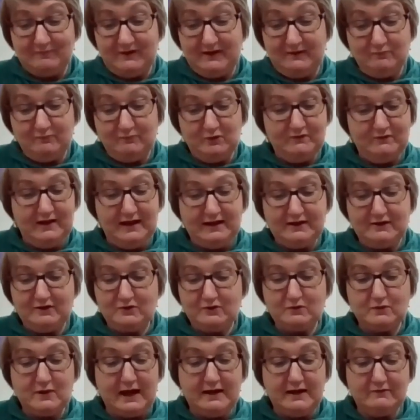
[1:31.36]
And we've had
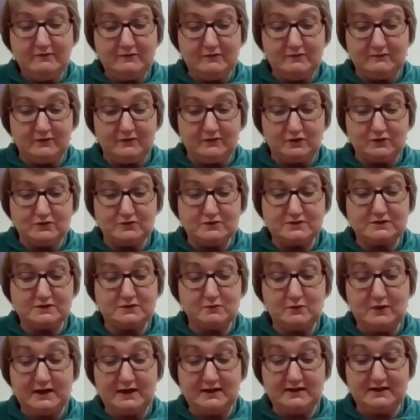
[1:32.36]
great reviews. So
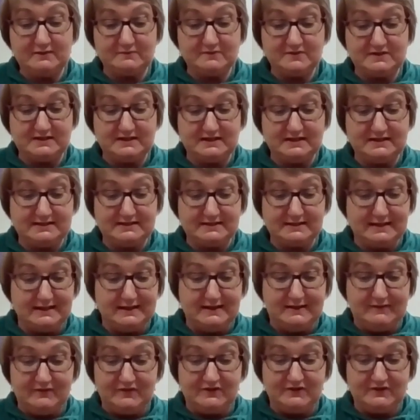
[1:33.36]
one of them says,
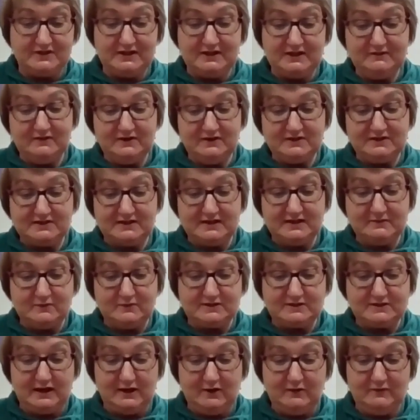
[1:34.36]
the DVD
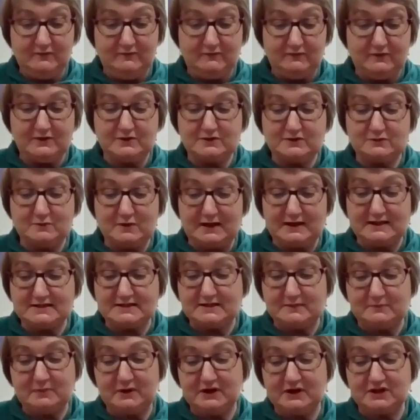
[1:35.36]
was helpful as well
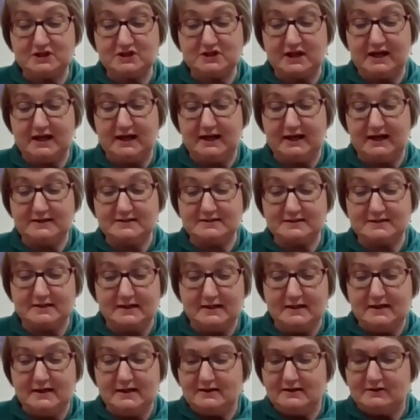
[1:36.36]
as the picture cards.
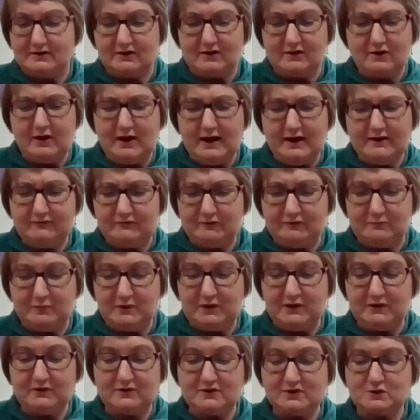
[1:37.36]
The guide for
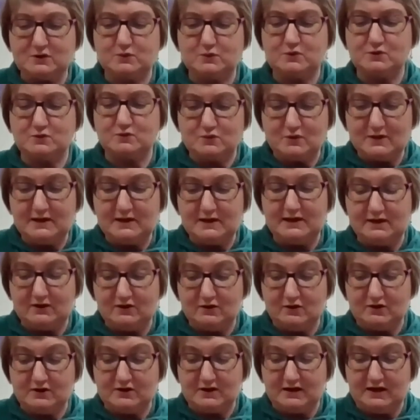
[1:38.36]
parents was really
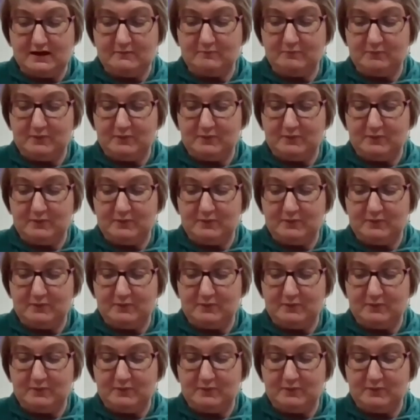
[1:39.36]
good.